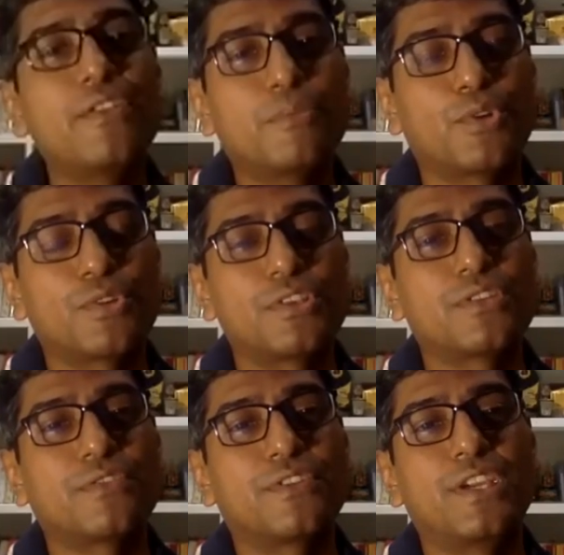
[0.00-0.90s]
the process
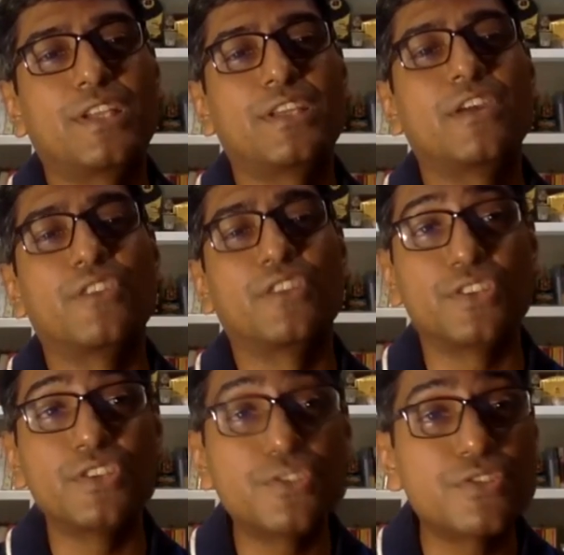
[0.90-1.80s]
of creating a
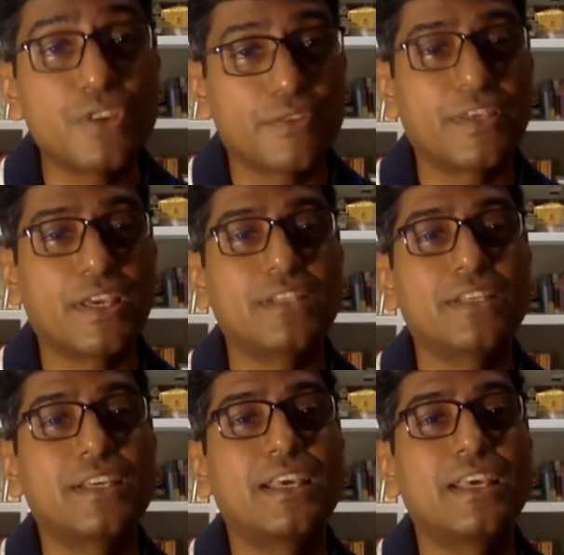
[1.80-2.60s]
registry of that,